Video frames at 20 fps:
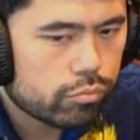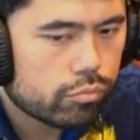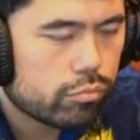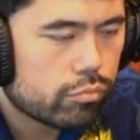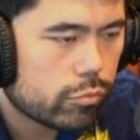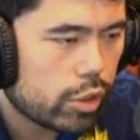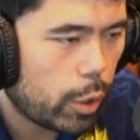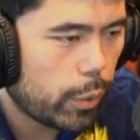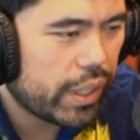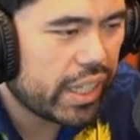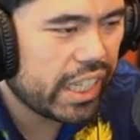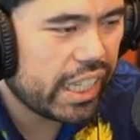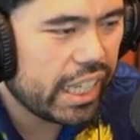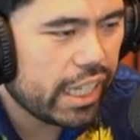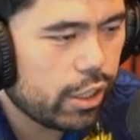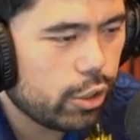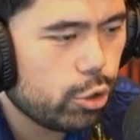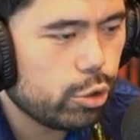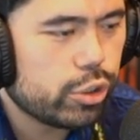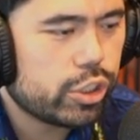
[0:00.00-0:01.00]
Are we gonna get a
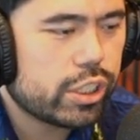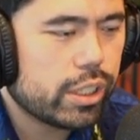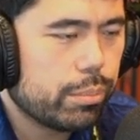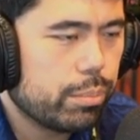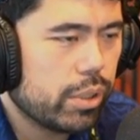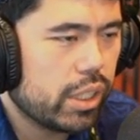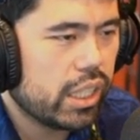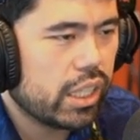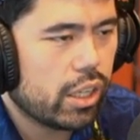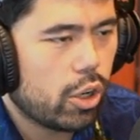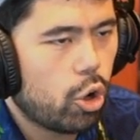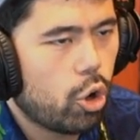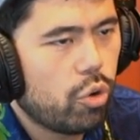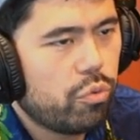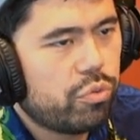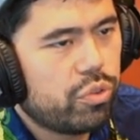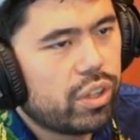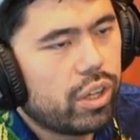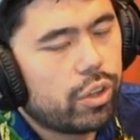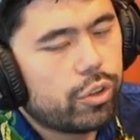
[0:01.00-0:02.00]
new sibling?
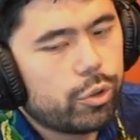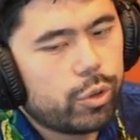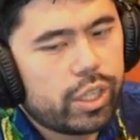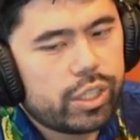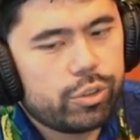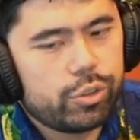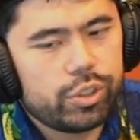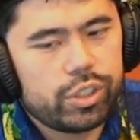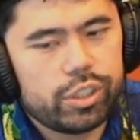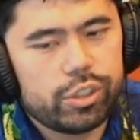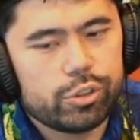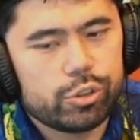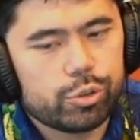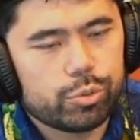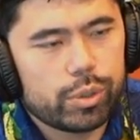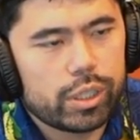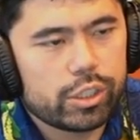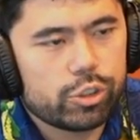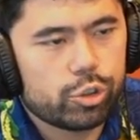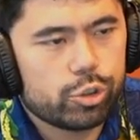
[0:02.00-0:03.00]
Hopefully, although I do need to use the
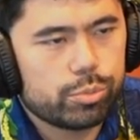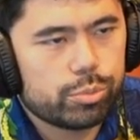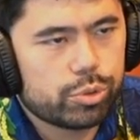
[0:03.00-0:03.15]
restroom,